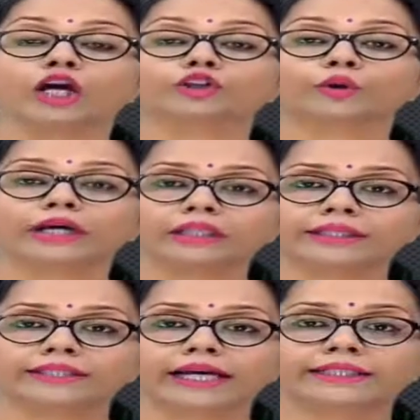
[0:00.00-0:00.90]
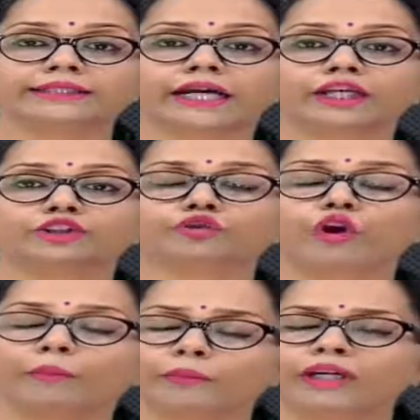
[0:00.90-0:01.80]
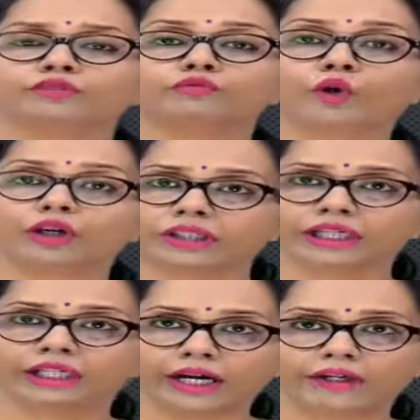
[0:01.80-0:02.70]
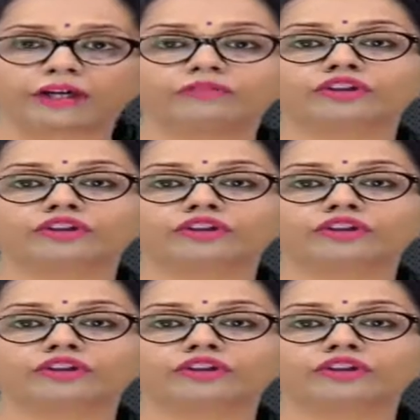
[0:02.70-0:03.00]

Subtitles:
So in this case, there is copious watery diarrhea,